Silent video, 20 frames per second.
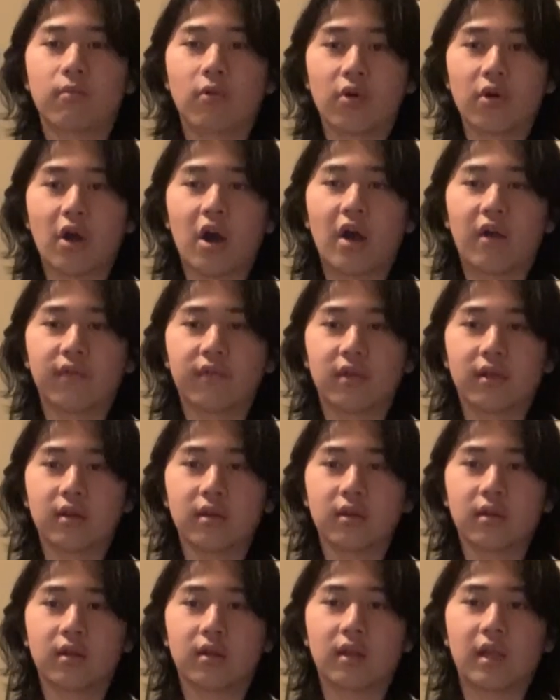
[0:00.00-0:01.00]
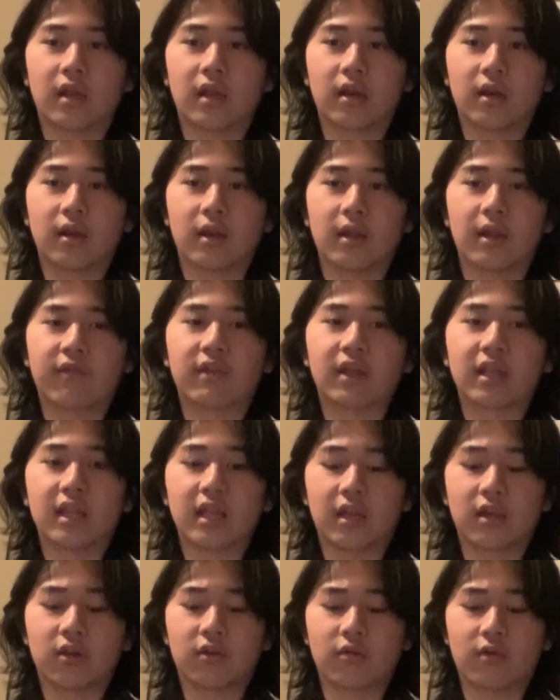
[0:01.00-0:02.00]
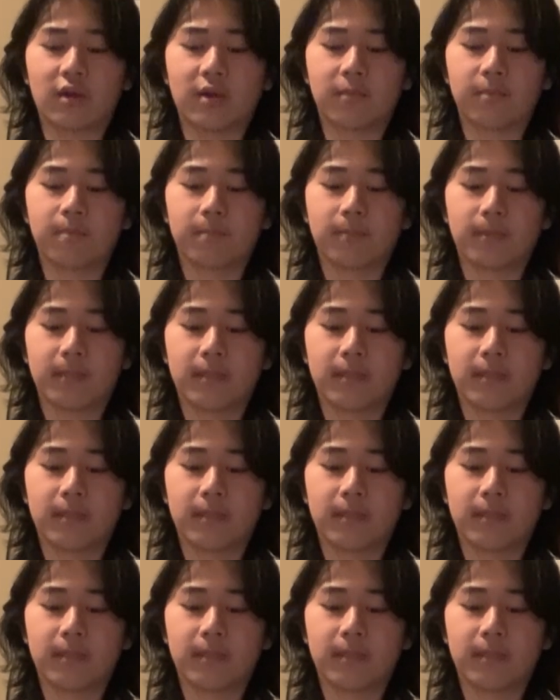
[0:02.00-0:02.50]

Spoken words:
more often than if they didn't do it.